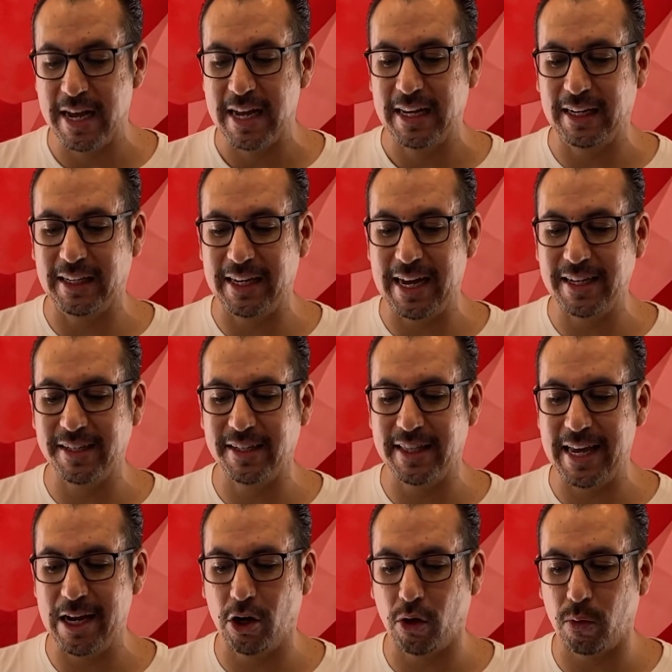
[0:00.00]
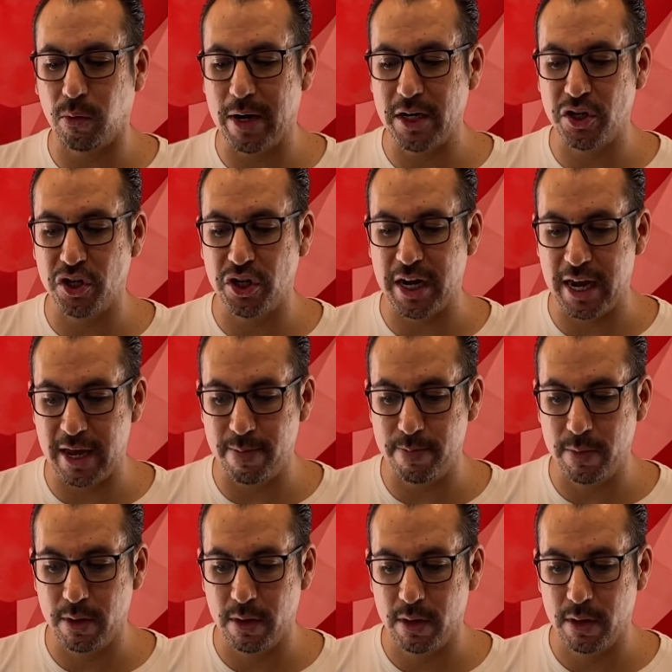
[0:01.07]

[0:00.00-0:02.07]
lest they crush him